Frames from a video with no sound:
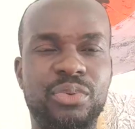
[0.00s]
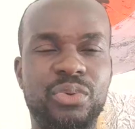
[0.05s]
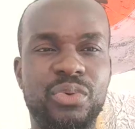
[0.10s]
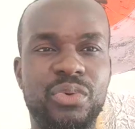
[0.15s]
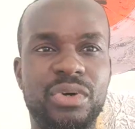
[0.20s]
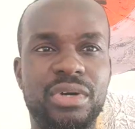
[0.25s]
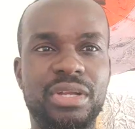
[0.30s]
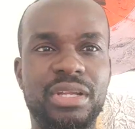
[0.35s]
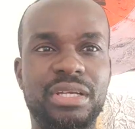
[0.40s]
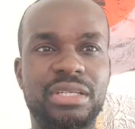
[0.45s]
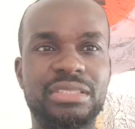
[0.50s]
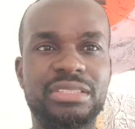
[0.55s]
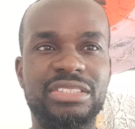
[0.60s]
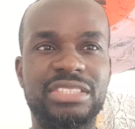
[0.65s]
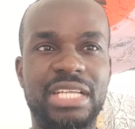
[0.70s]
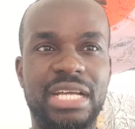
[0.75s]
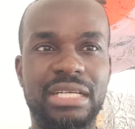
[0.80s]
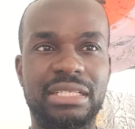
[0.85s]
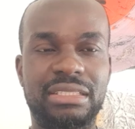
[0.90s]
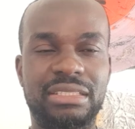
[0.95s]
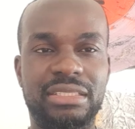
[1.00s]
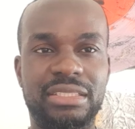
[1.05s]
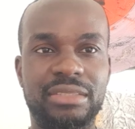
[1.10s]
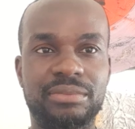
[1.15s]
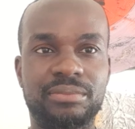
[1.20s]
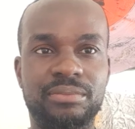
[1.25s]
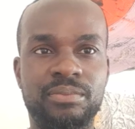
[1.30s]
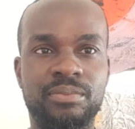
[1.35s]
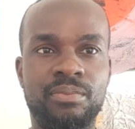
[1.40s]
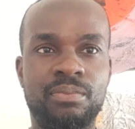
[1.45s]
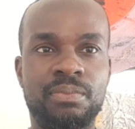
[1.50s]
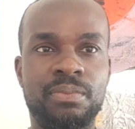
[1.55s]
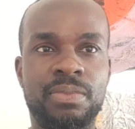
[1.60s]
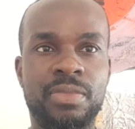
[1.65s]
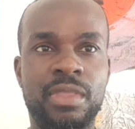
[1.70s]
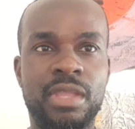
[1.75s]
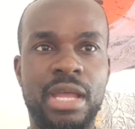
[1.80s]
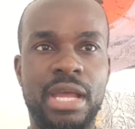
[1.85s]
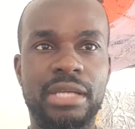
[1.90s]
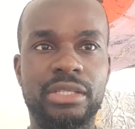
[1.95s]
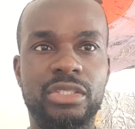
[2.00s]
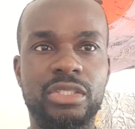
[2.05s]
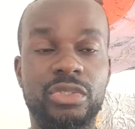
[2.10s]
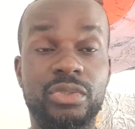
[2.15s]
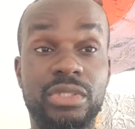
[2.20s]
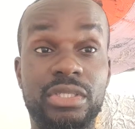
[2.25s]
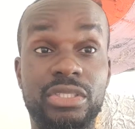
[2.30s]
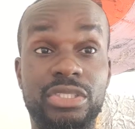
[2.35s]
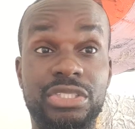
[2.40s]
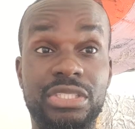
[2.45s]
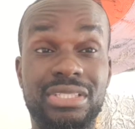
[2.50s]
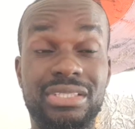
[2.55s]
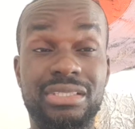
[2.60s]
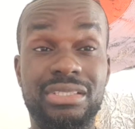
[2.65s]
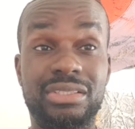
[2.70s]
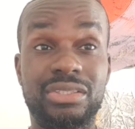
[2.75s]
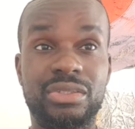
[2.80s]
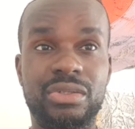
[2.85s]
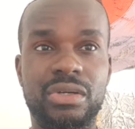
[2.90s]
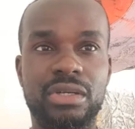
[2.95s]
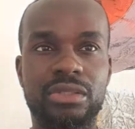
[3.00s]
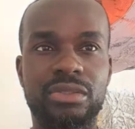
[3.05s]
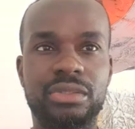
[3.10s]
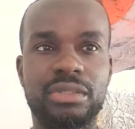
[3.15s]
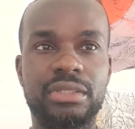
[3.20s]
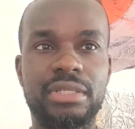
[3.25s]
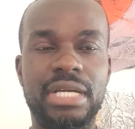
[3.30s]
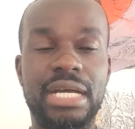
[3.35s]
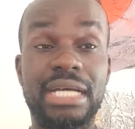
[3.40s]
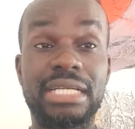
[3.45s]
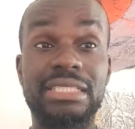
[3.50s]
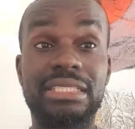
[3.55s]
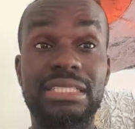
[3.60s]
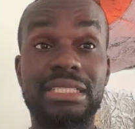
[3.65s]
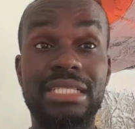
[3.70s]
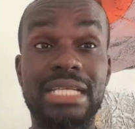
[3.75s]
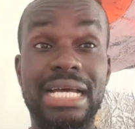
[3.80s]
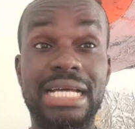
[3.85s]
Paul Jackson. I just want to share this thought to you as it